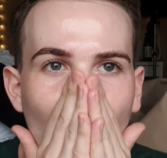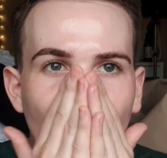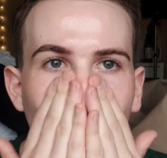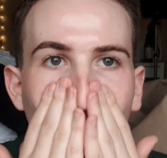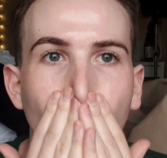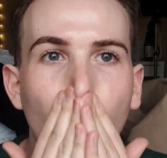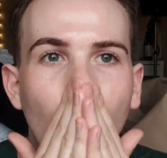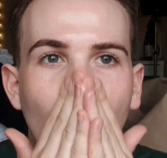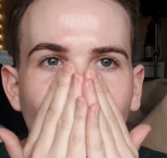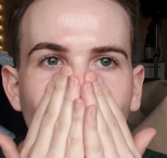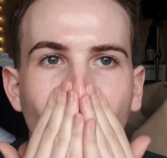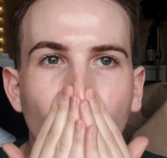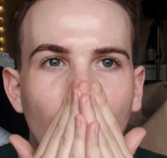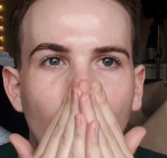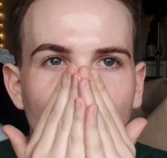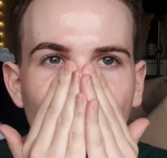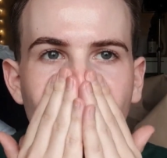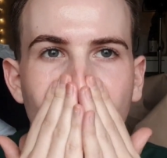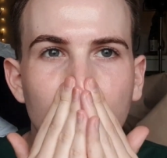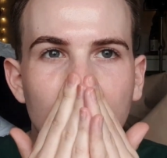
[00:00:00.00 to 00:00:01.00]
I
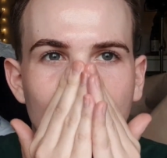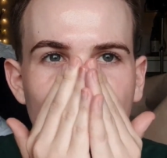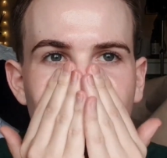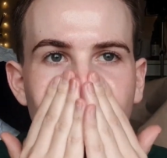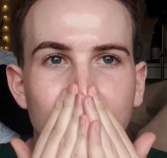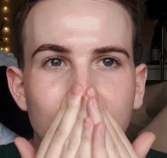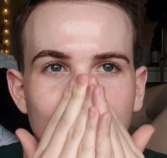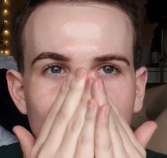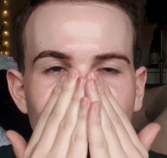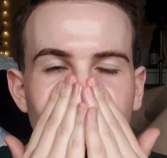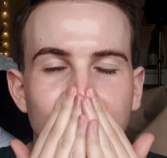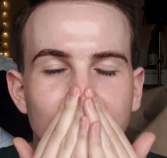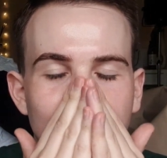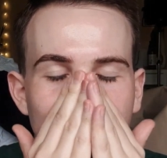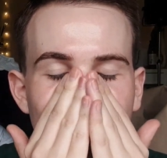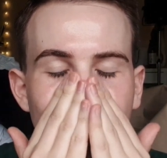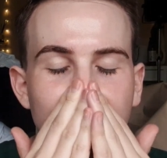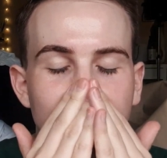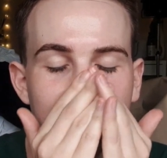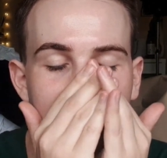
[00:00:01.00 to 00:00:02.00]
try and review
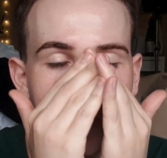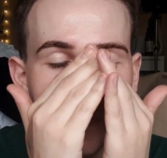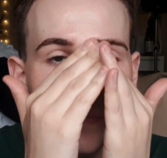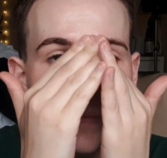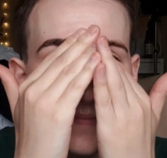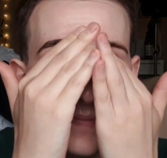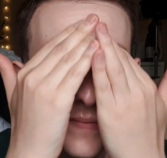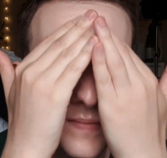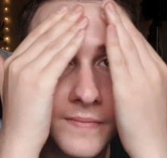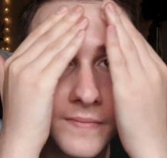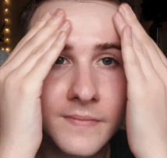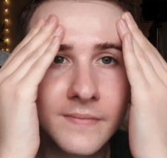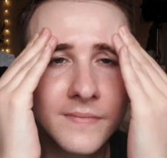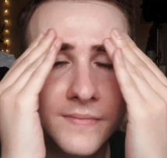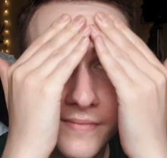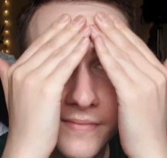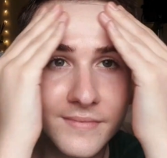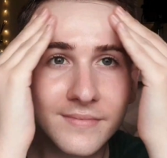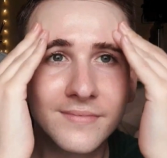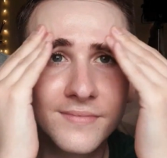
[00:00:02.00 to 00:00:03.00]
things so you guys can
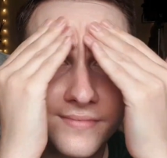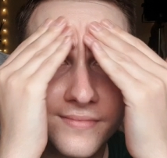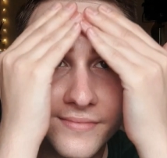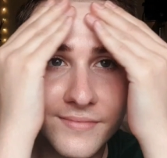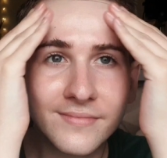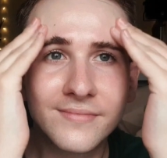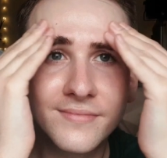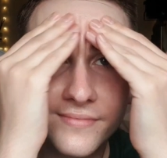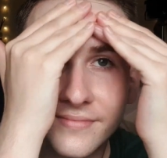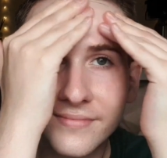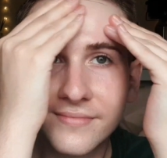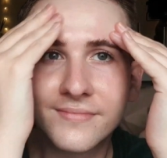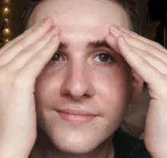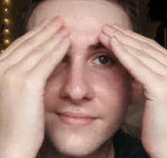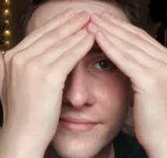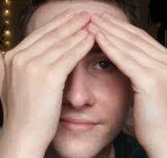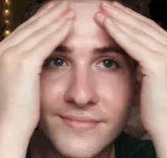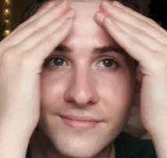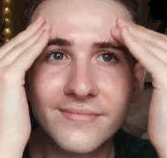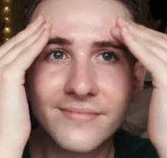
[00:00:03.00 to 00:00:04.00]
either make better
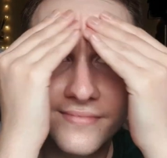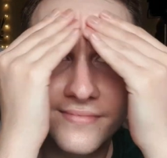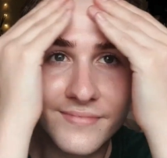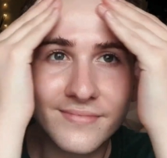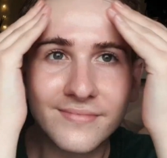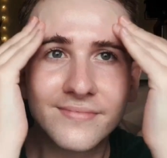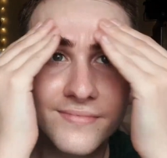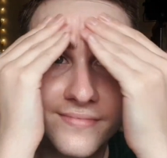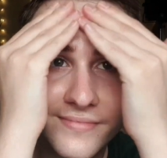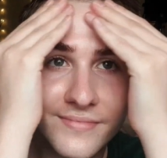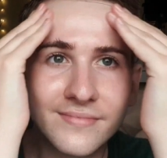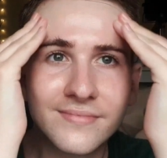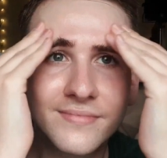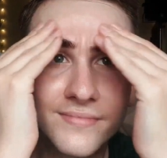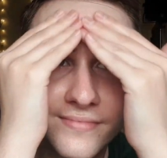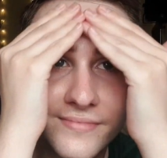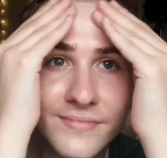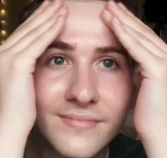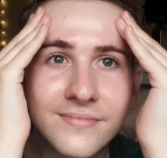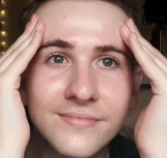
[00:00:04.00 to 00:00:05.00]
or less bad
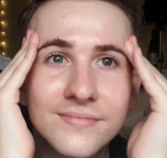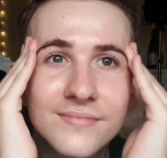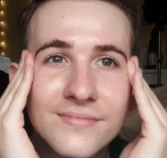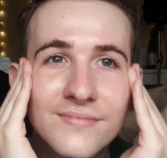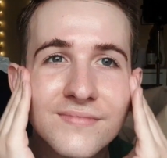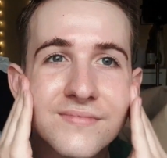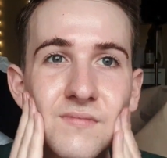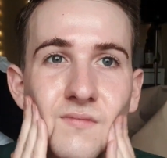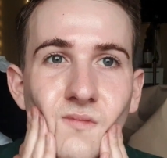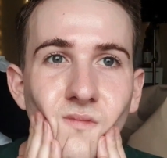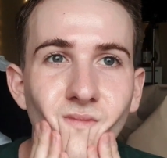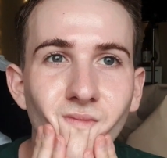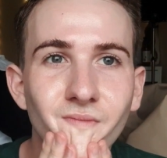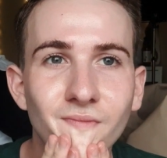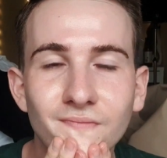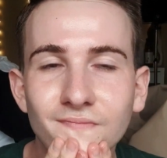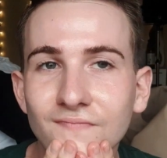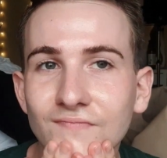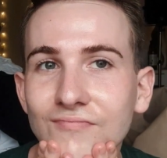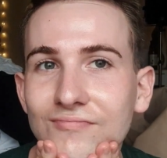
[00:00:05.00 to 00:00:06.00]
mistakes. So I
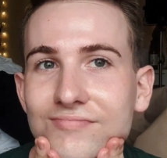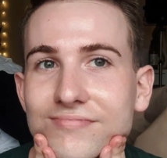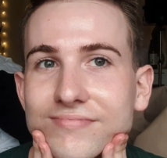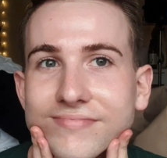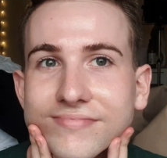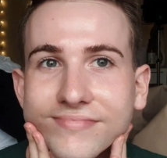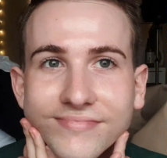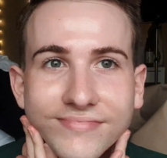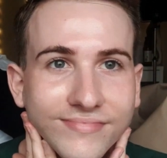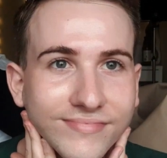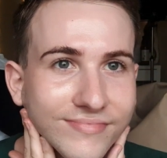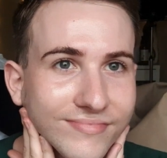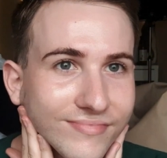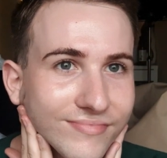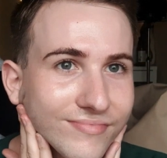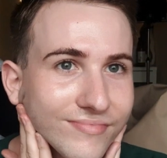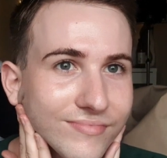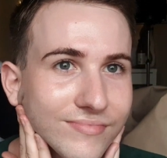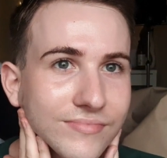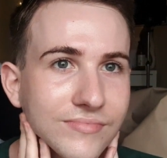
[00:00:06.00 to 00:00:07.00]
hope you guys
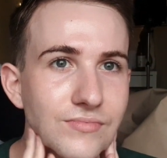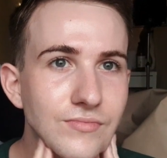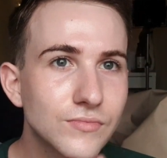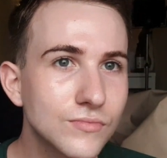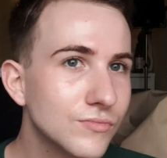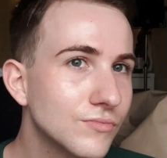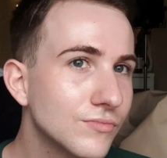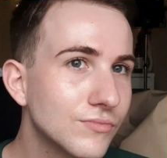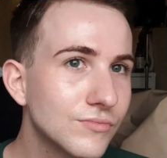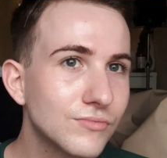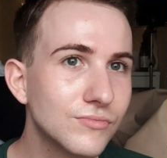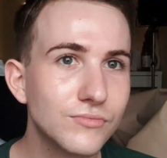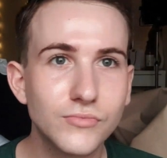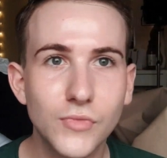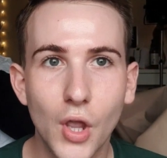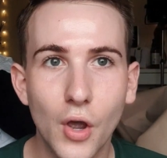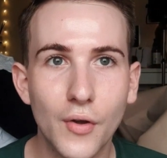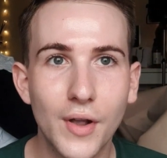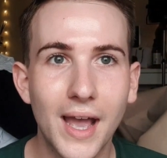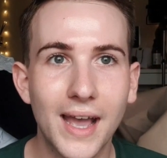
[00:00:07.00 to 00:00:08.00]
appreciate my
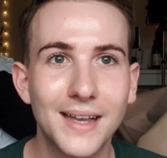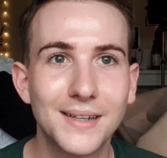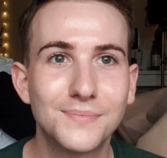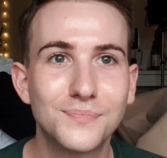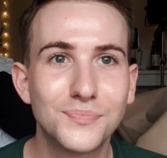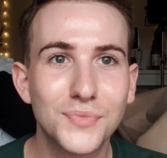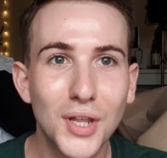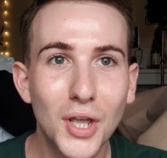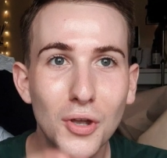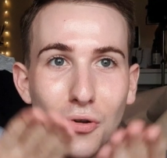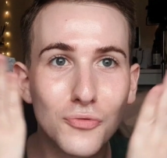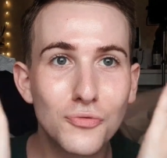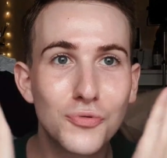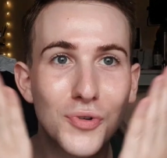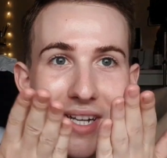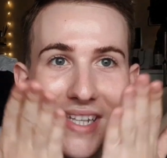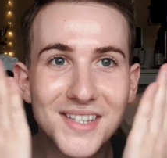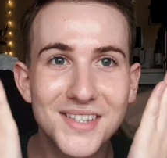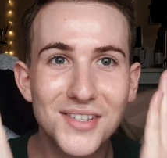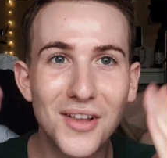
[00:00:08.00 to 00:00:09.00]
donation of my second one.
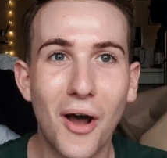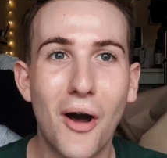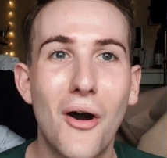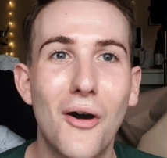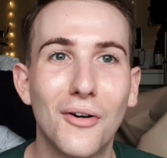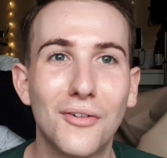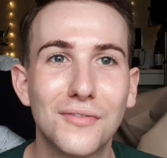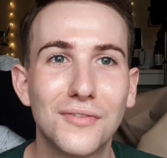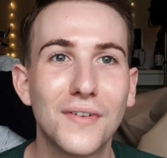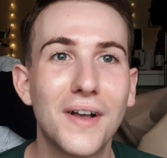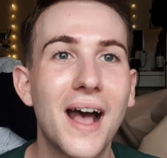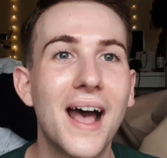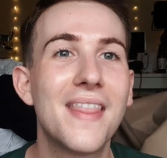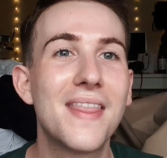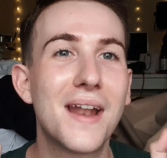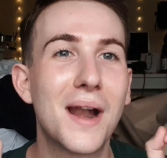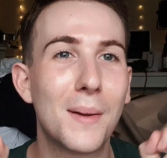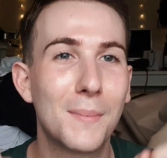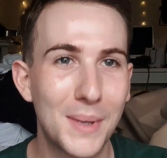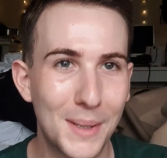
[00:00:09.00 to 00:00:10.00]

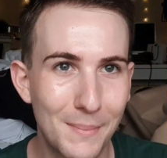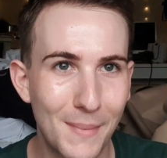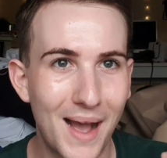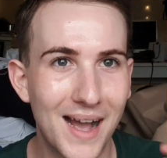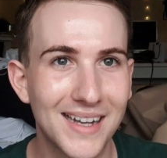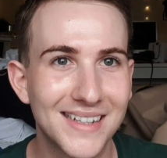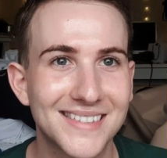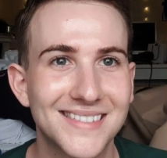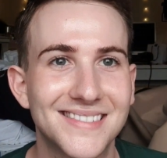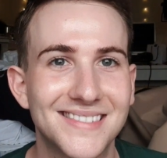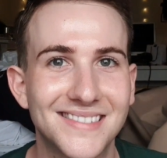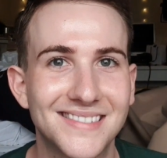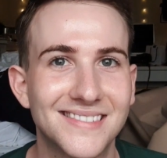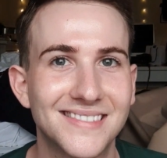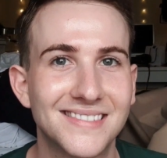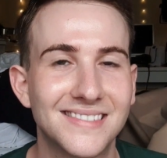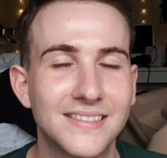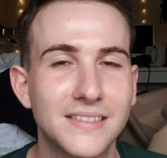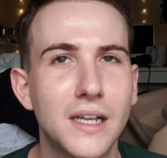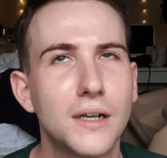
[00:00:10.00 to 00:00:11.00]
And
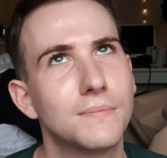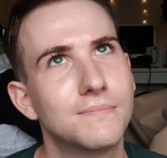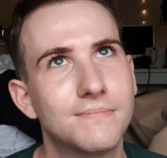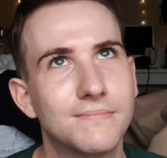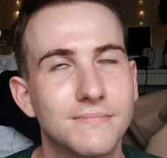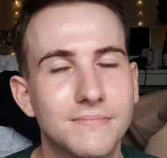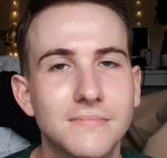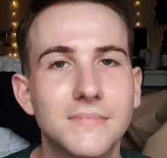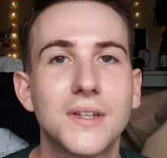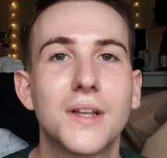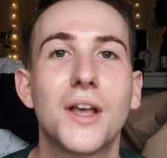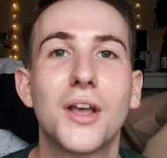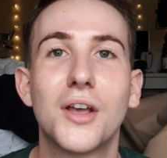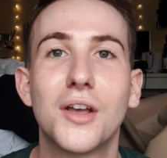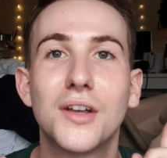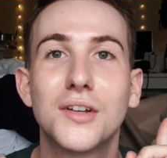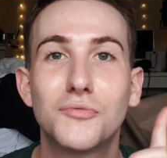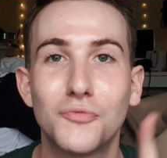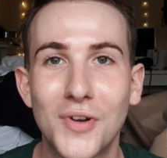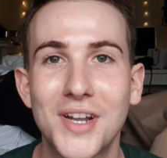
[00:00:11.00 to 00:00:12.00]
I try and say it properly
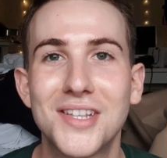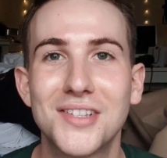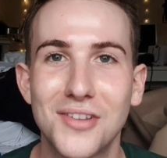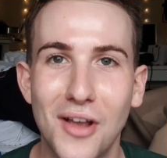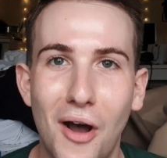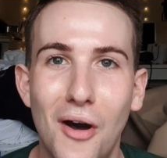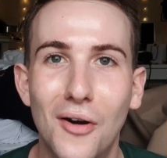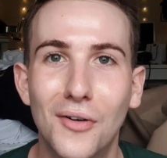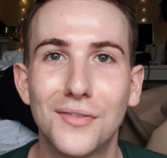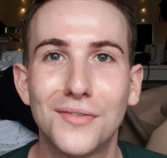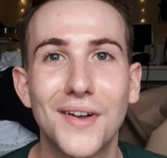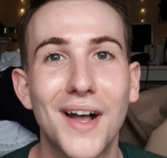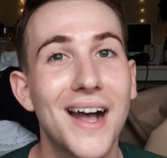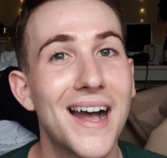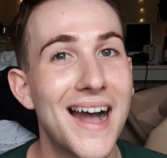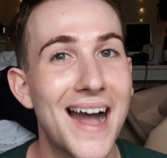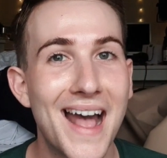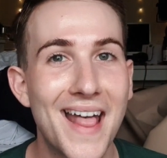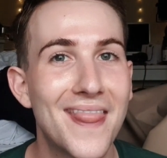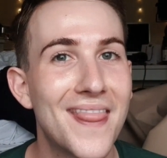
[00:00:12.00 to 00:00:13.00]
and rinse it
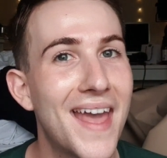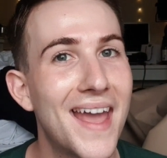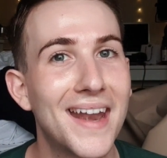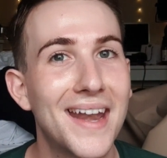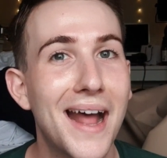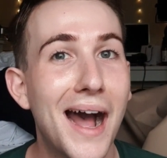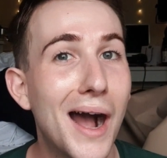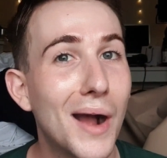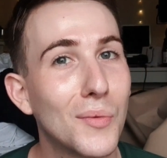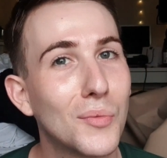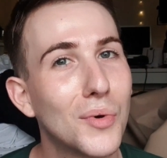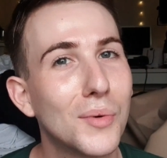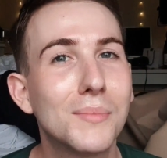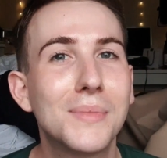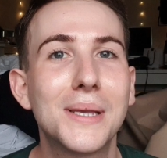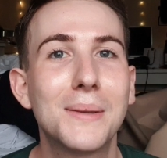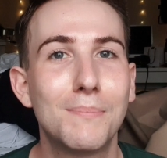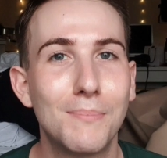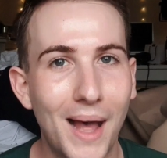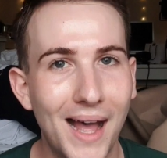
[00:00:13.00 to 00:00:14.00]
off, and then I'll
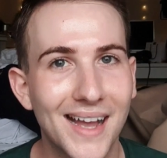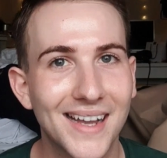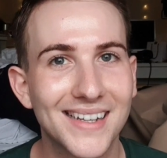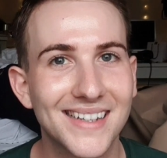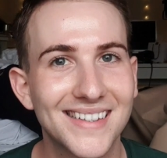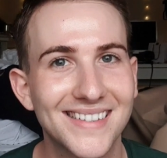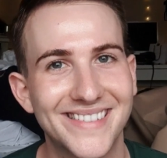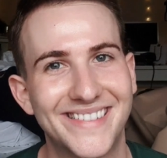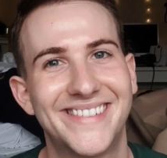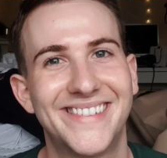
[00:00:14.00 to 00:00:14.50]
be back.